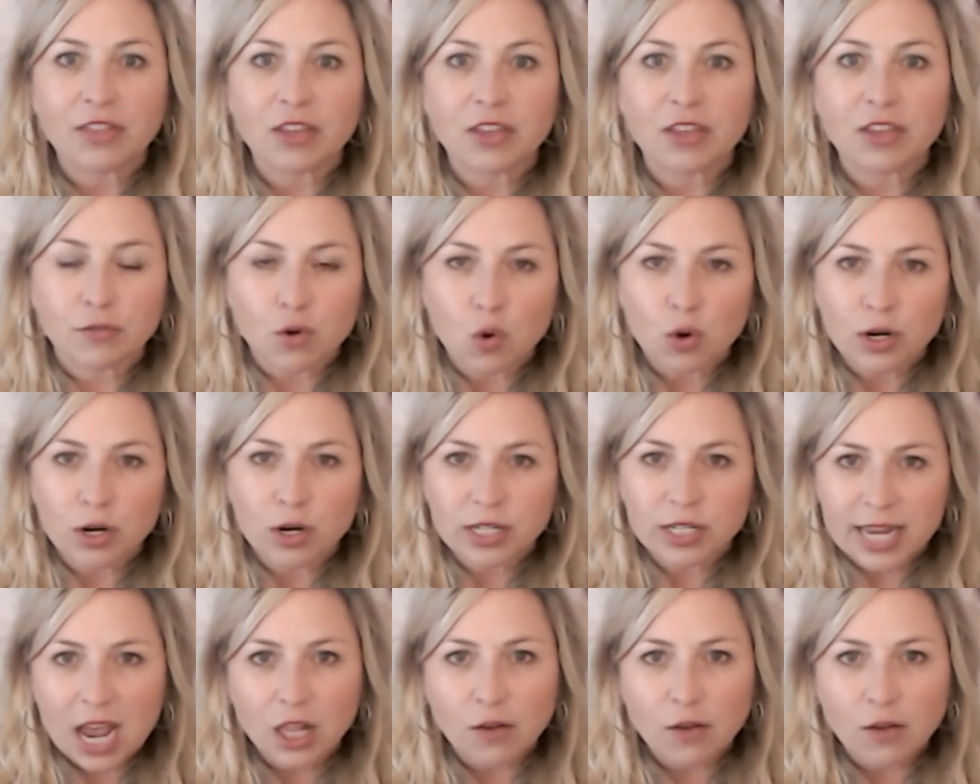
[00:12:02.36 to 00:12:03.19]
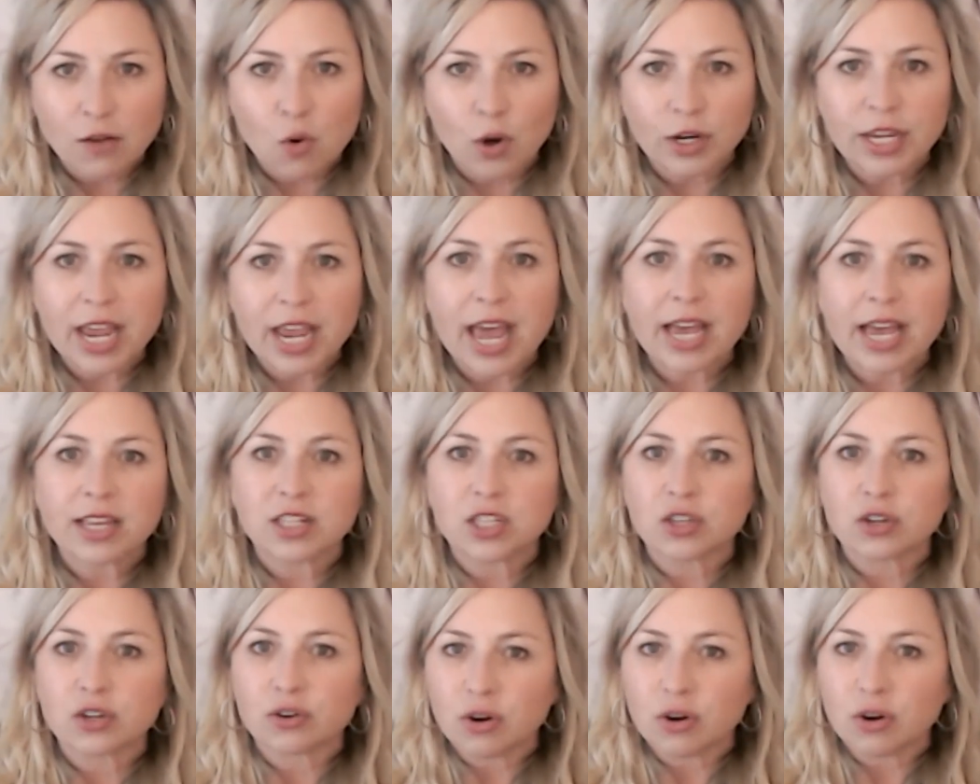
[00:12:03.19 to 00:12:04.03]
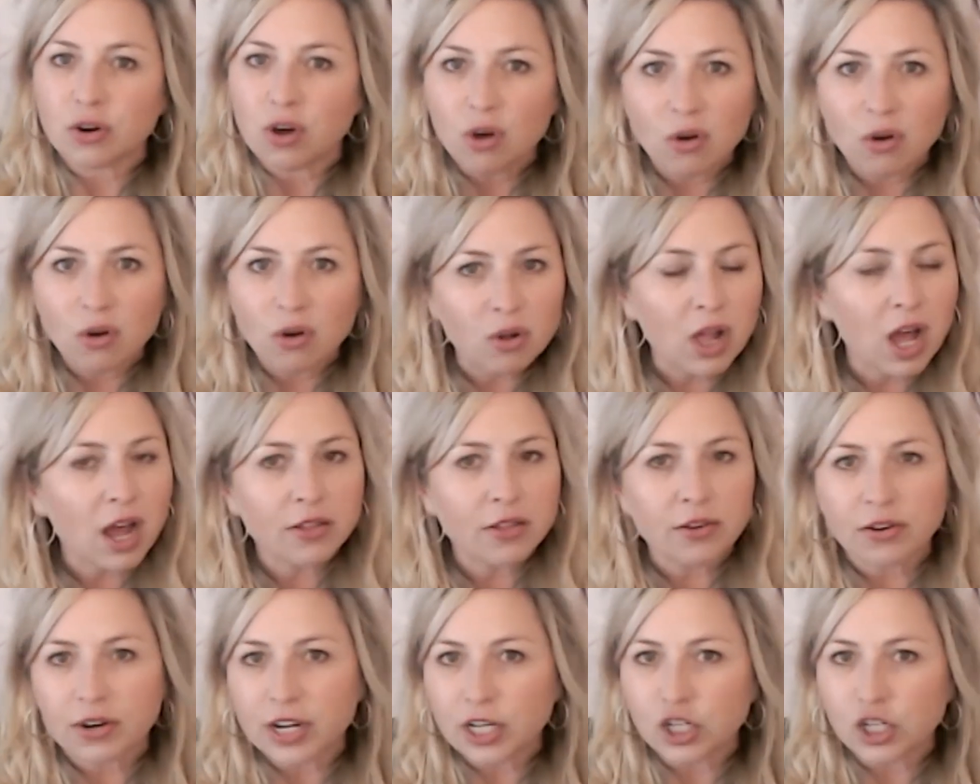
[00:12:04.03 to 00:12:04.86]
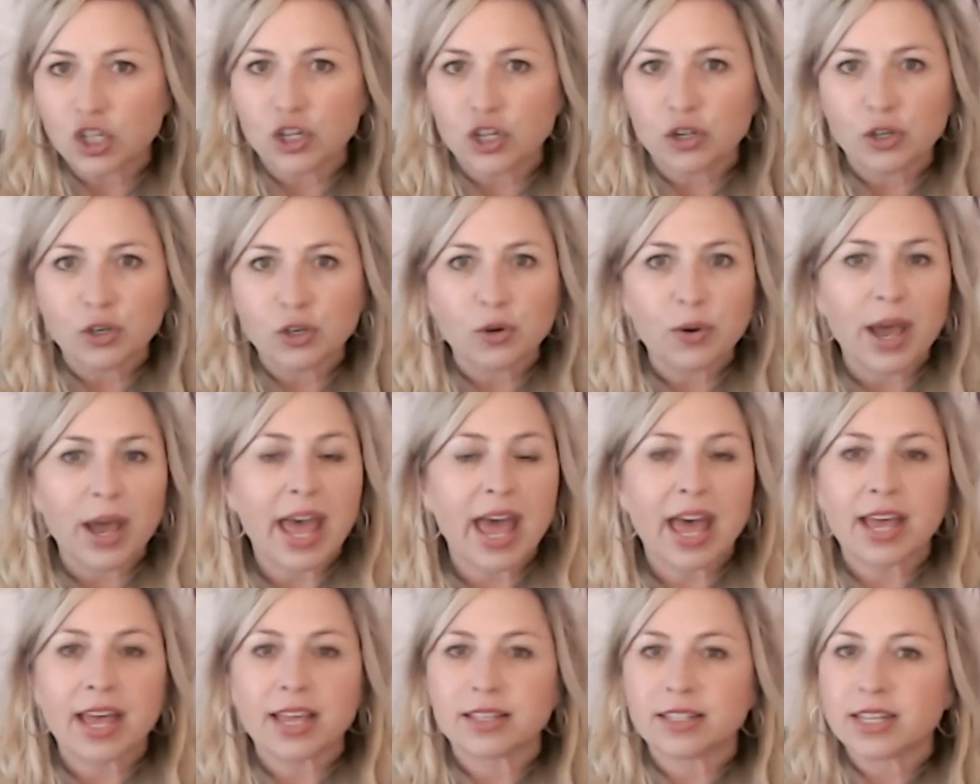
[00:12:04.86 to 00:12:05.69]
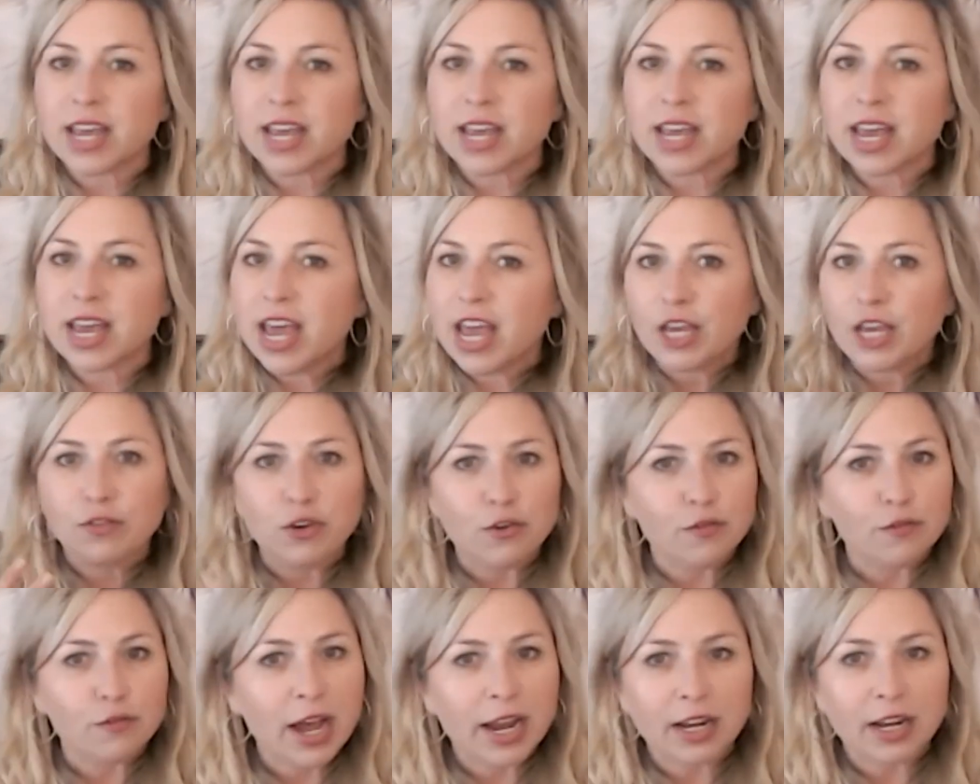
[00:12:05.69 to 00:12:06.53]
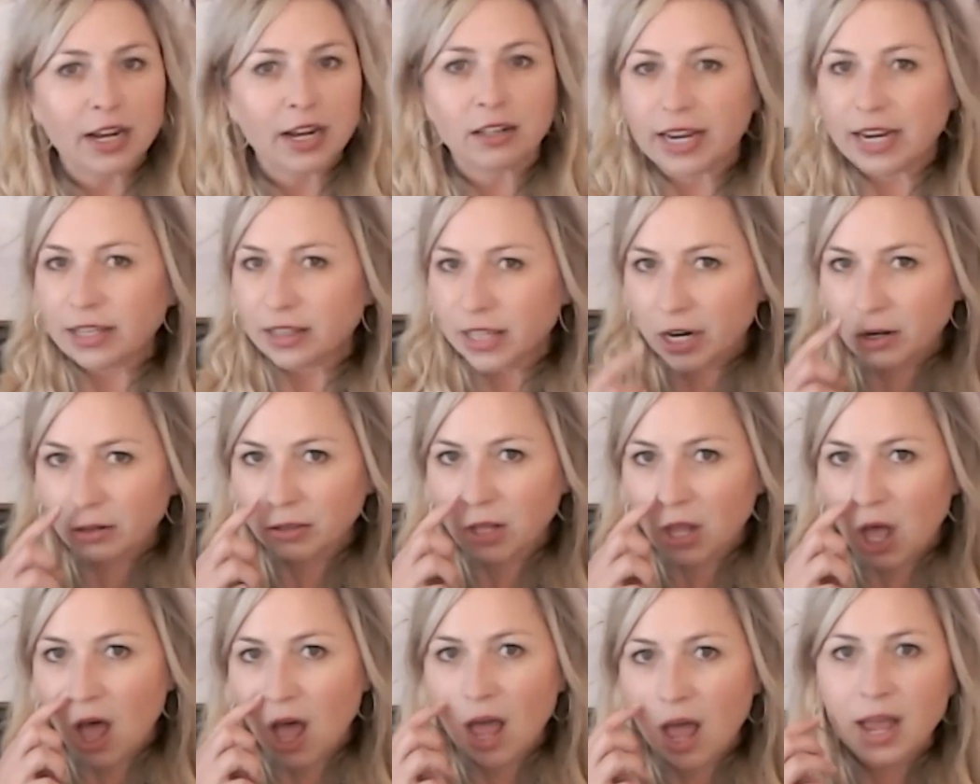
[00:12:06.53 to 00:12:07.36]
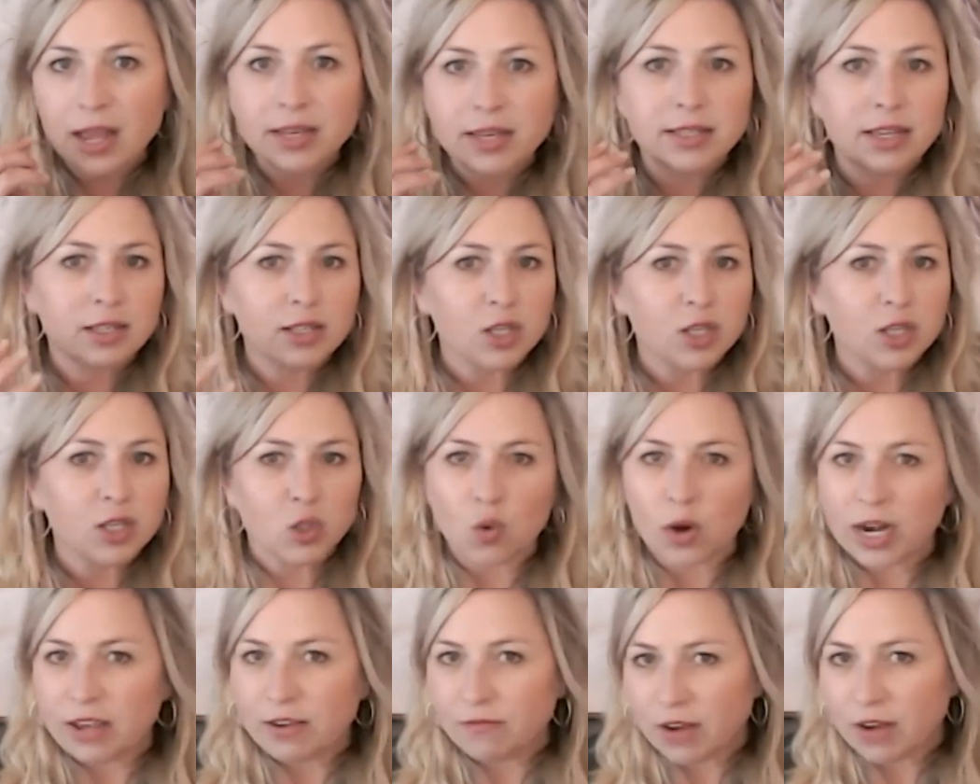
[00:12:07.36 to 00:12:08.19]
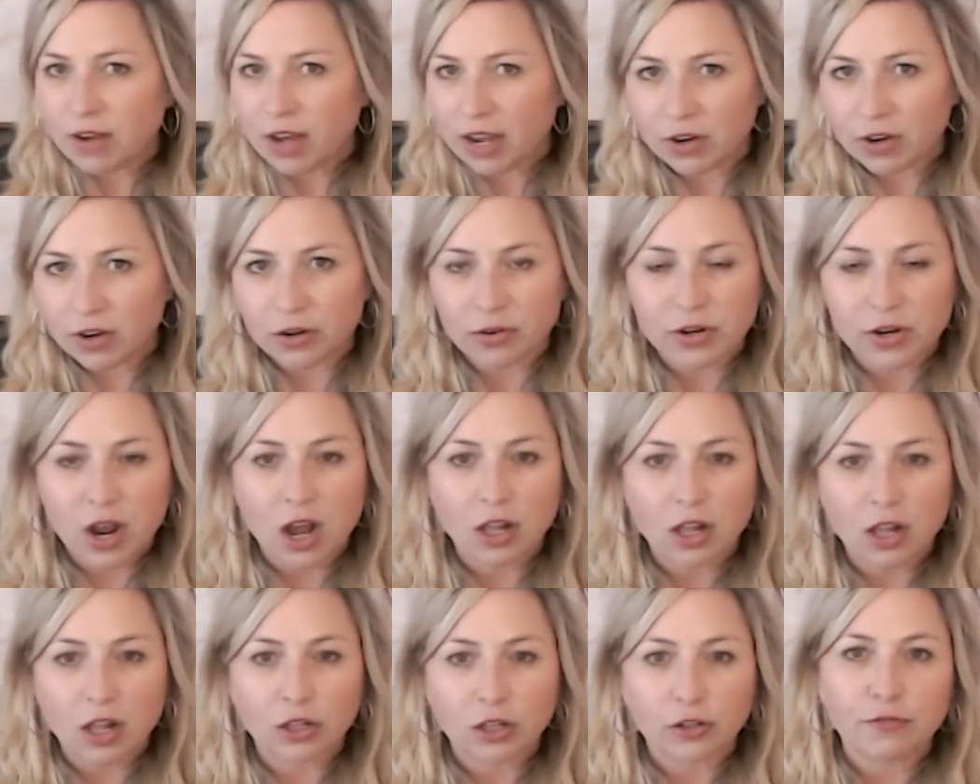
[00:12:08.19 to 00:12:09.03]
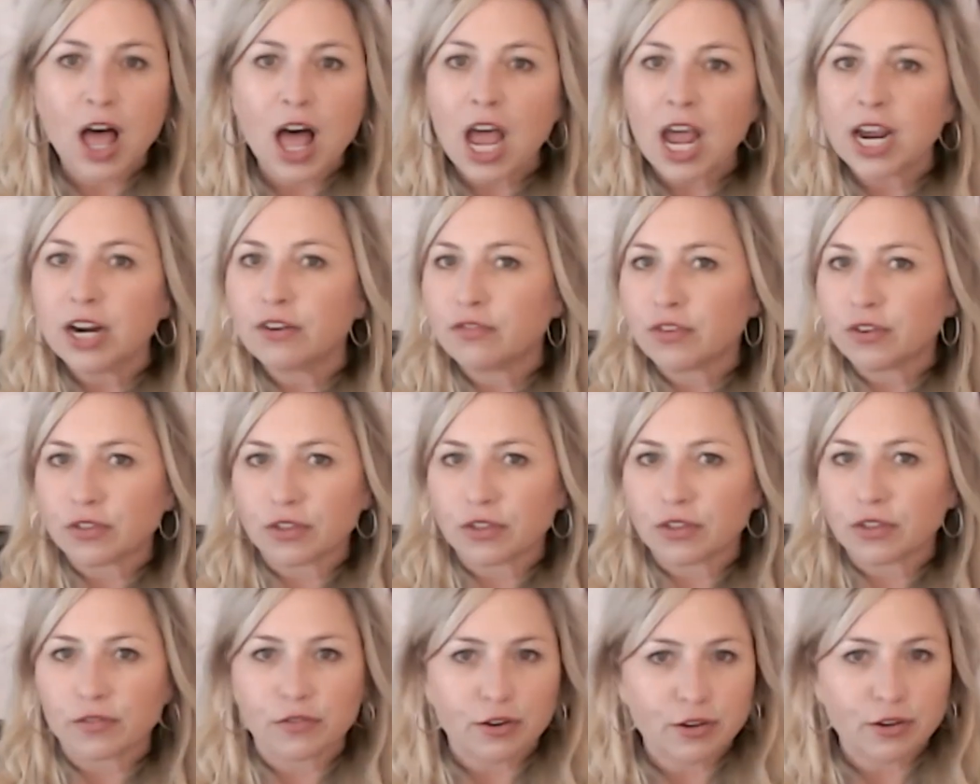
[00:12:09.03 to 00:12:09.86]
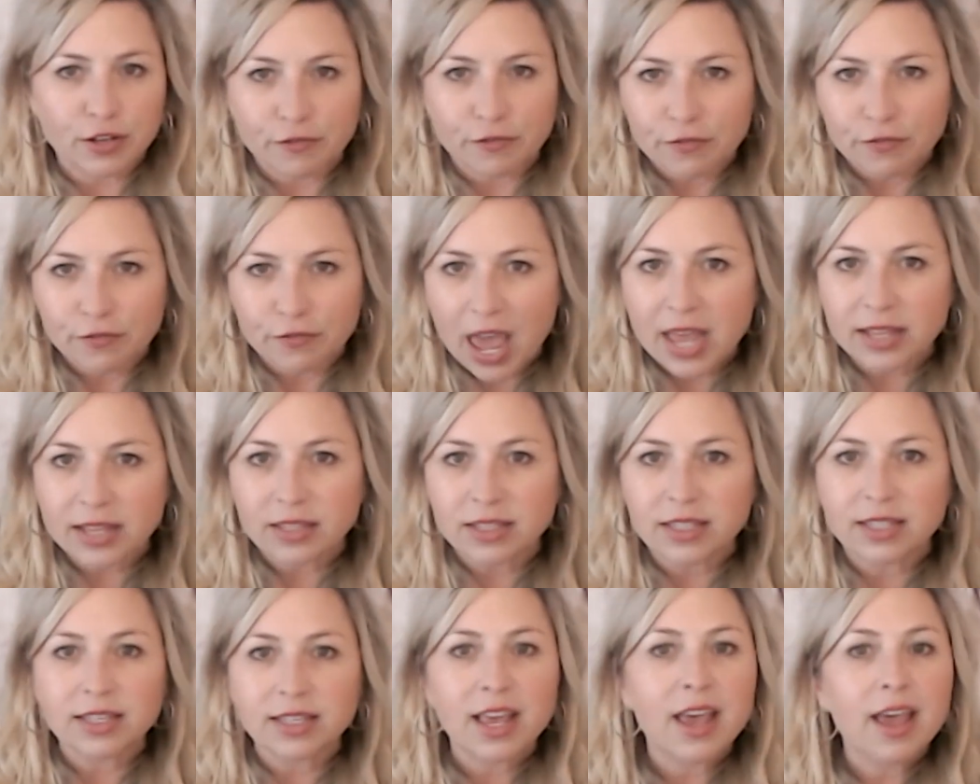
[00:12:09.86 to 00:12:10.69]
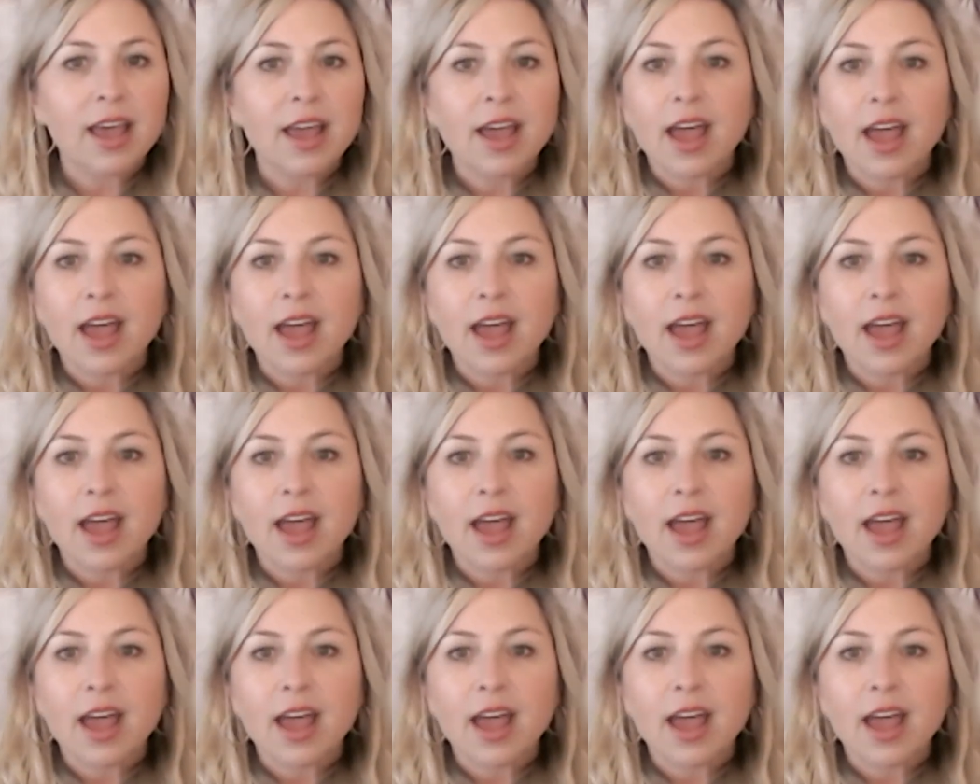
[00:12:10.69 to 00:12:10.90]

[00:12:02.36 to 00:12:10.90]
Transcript: And then of course, California has their whole other issue. And if you violate their laws, it's a $2,500 fine for the first offense.